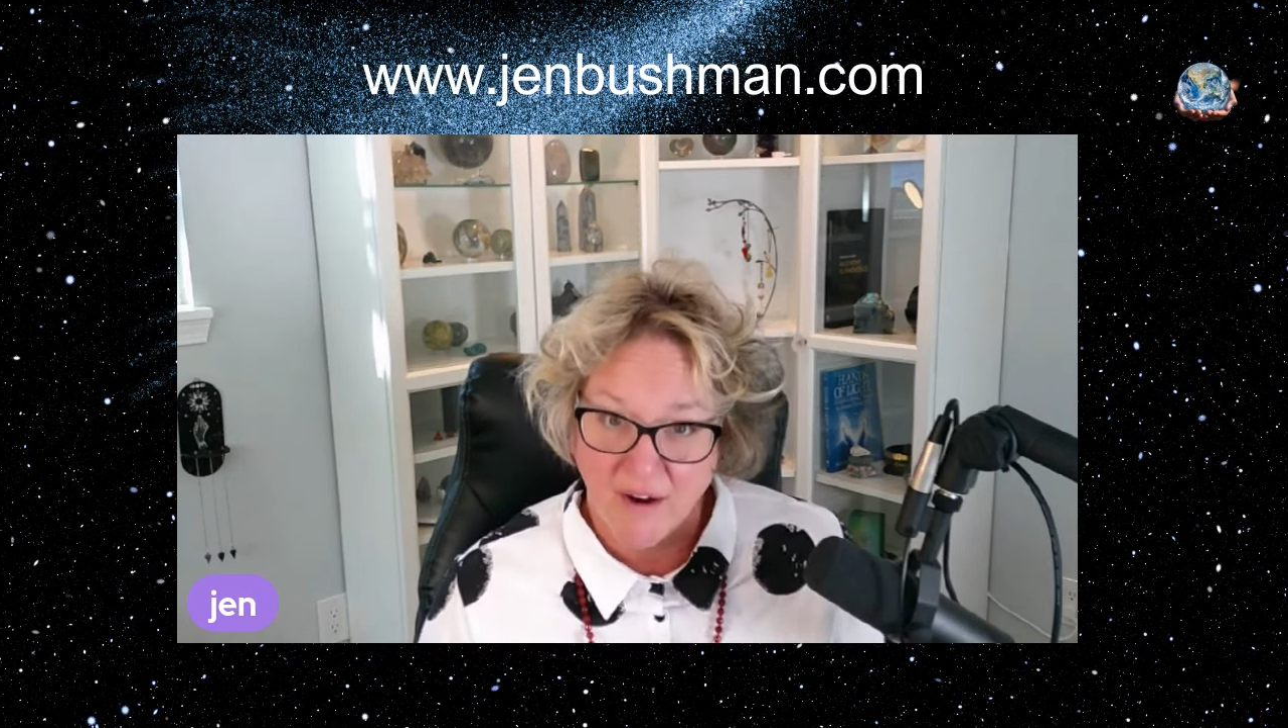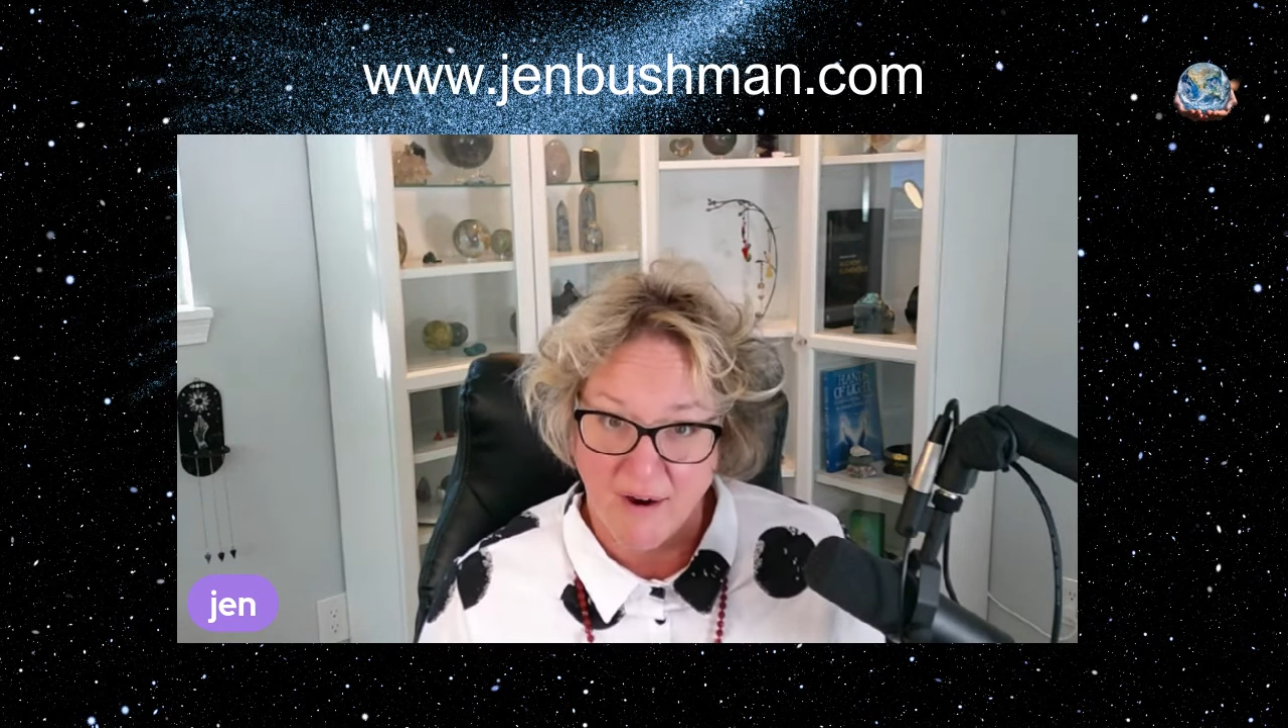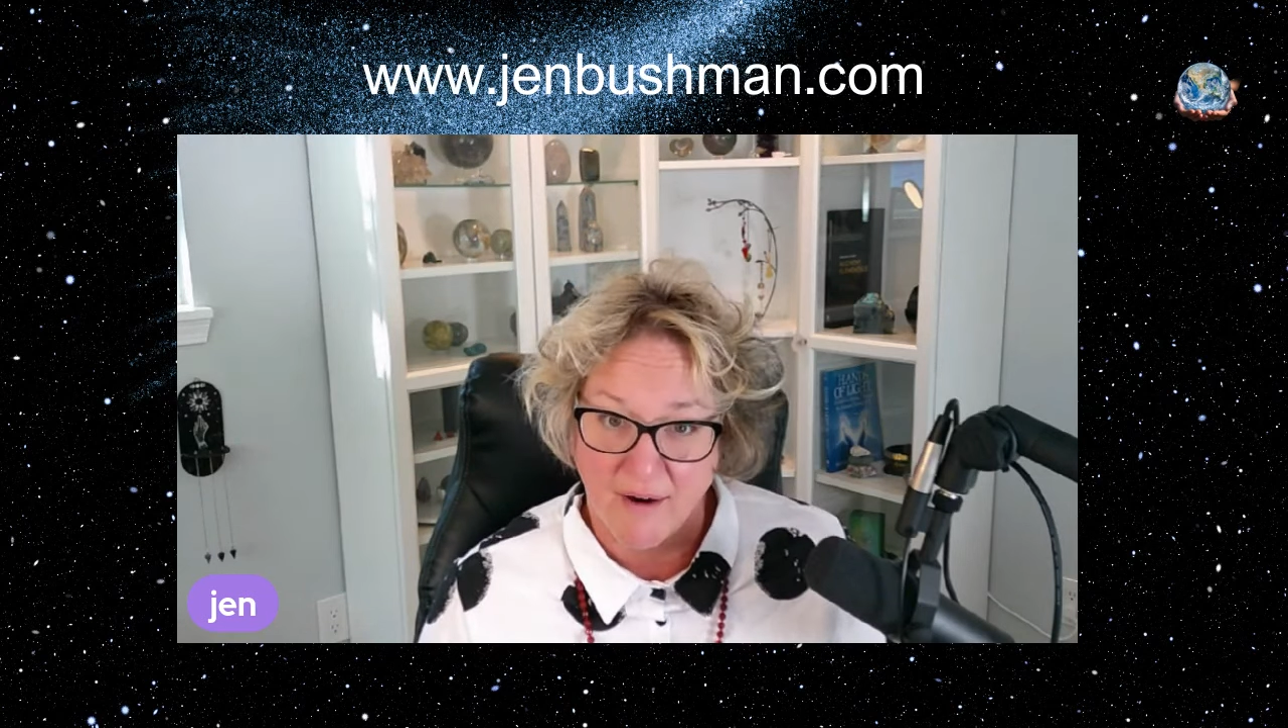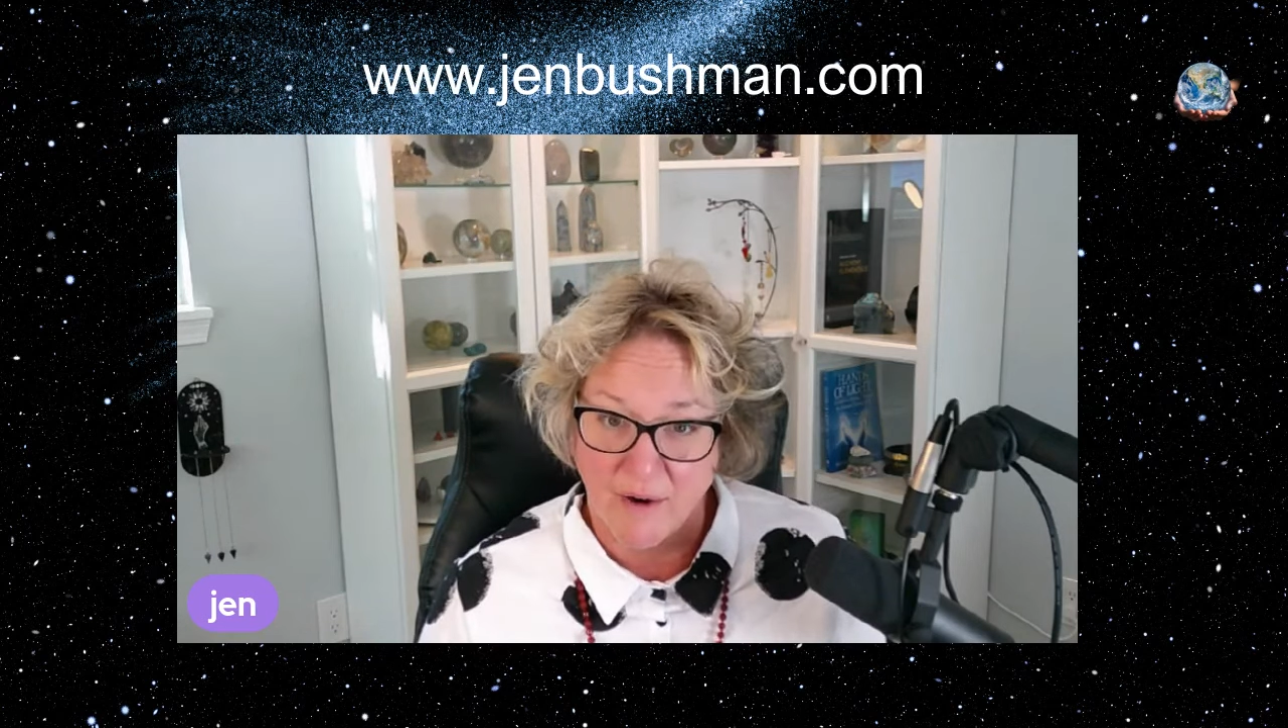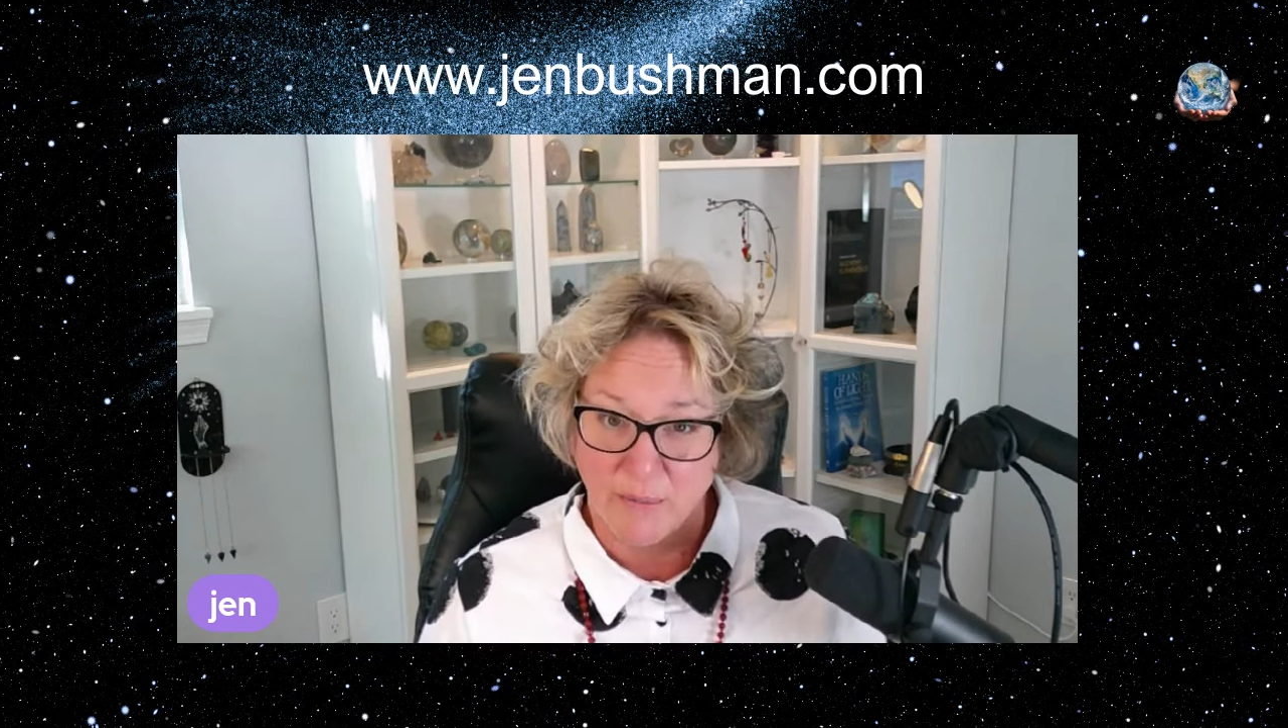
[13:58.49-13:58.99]

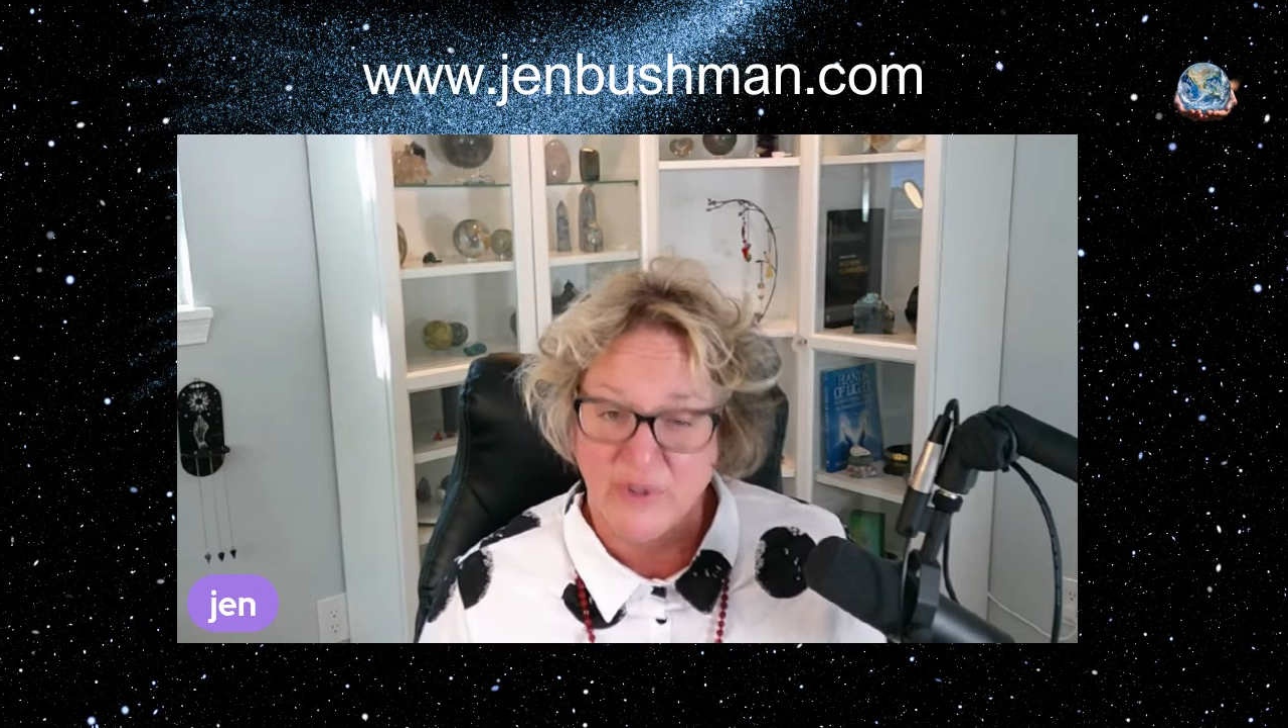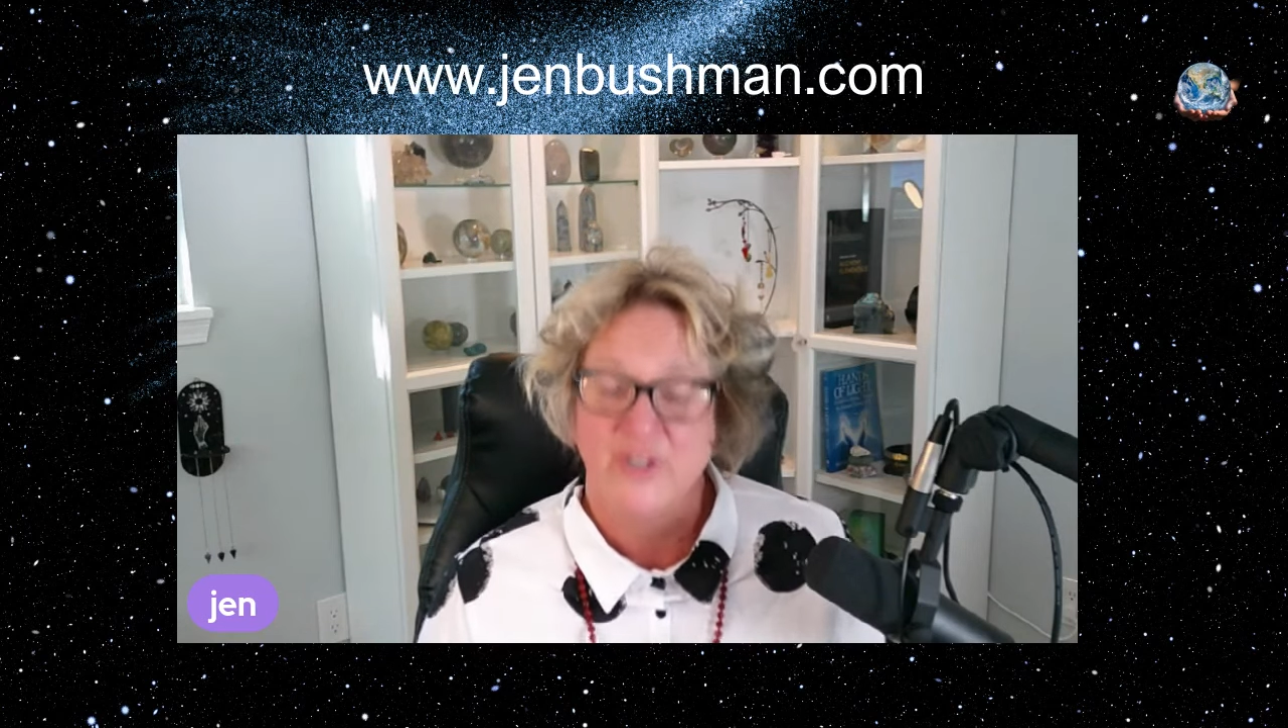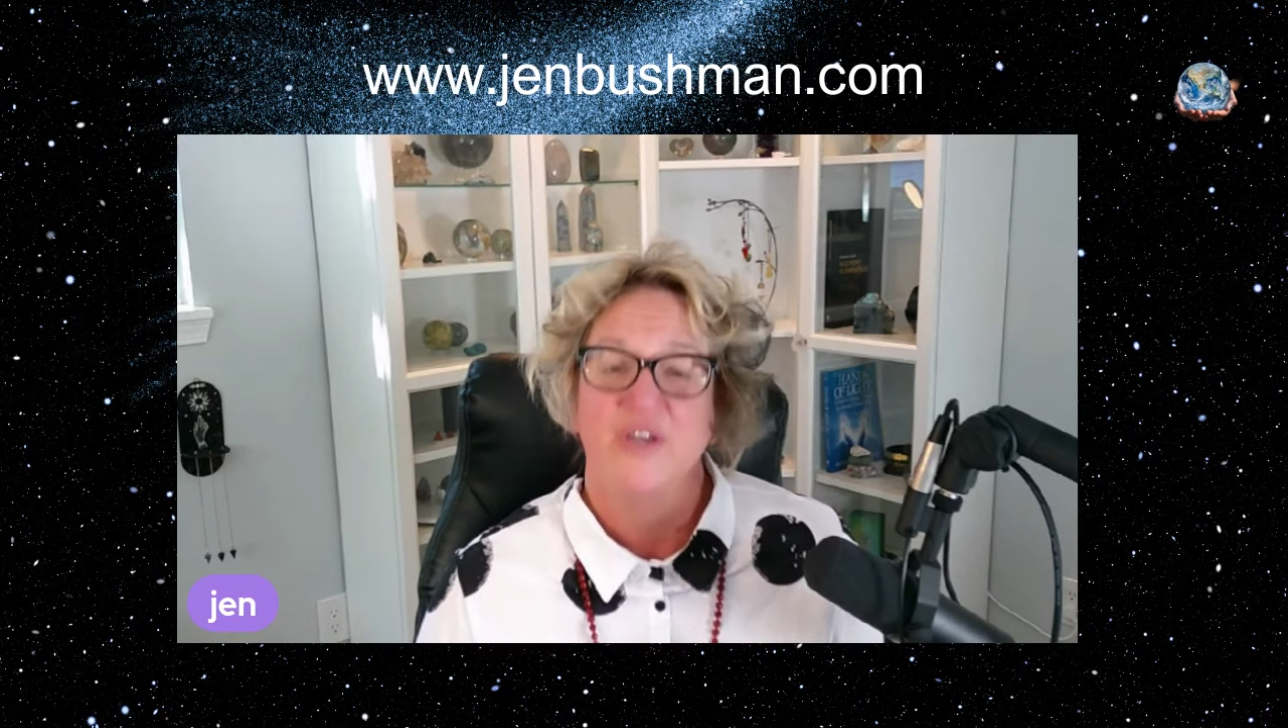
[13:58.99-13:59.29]
com.